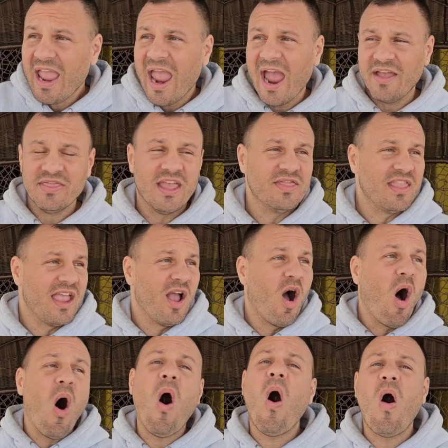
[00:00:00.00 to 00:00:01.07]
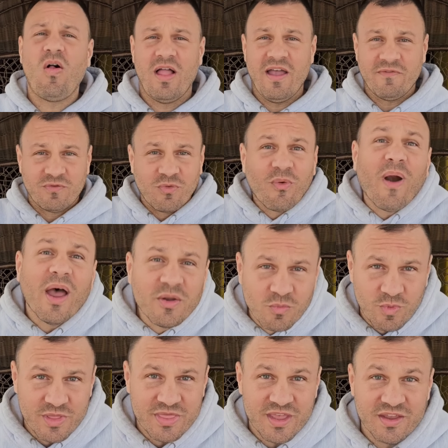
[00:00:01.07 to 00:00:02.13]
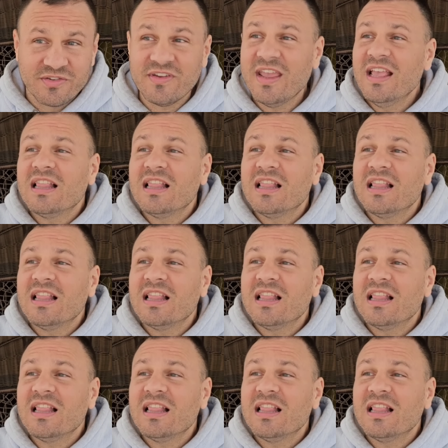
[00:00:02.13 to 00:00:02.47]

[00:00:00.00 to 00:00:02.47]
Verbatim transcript: and then they all have run with this,